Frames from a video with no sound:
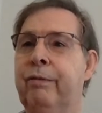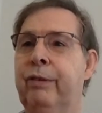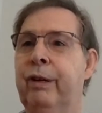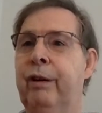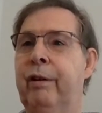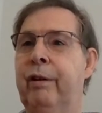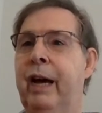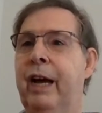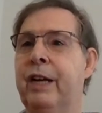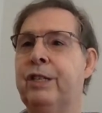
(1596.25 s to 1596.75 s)

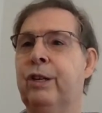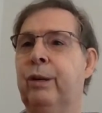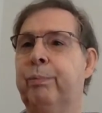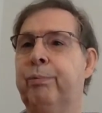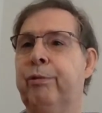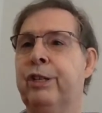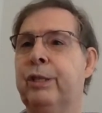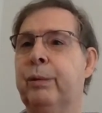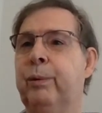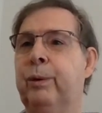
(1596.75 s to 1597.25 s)
variational
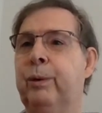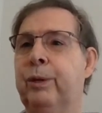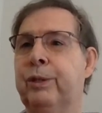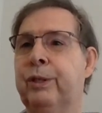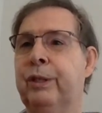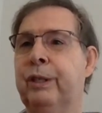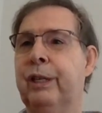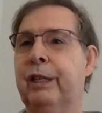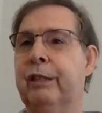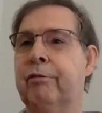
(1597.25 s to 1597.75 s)

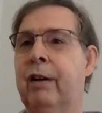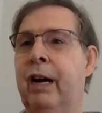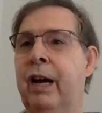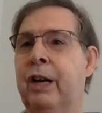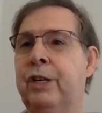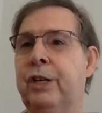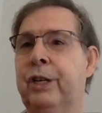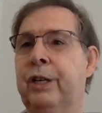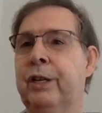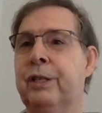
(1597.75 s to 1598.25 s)
principles and
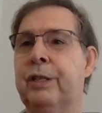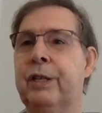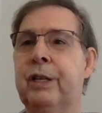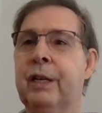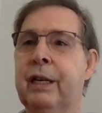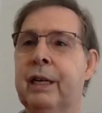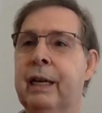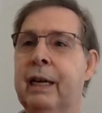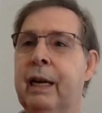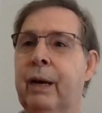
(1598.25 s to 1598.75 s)
Lagrangians,
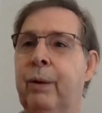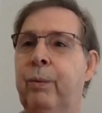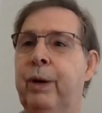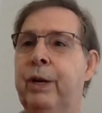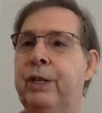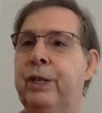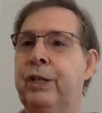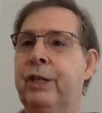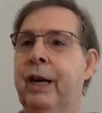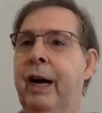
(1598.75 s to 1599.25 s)

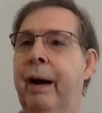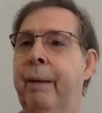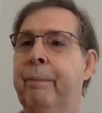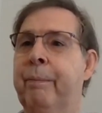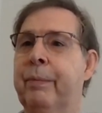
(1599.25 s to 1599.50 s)
which